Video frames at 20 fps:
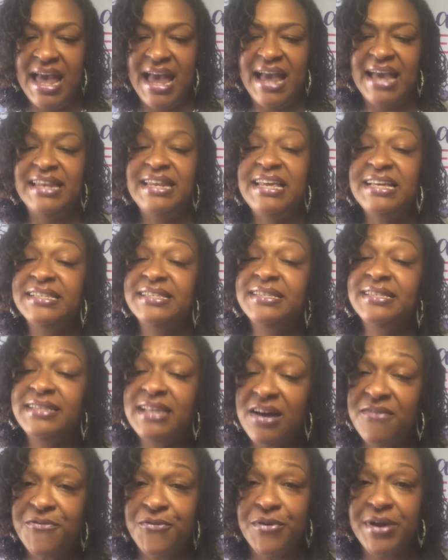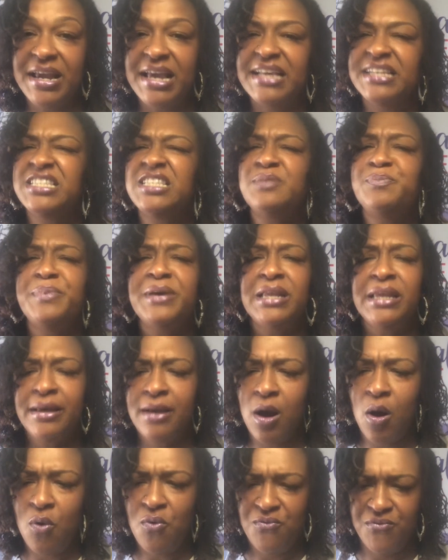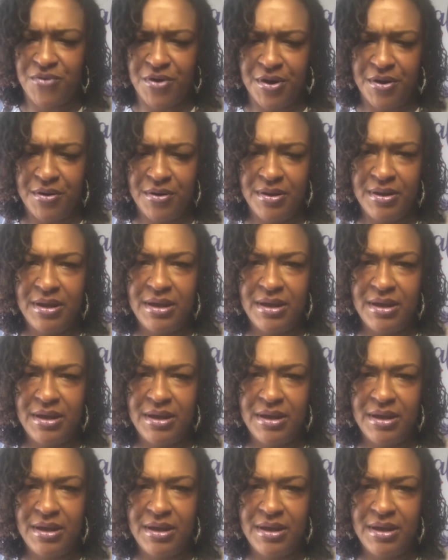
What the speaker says: and his suffering is spilling over.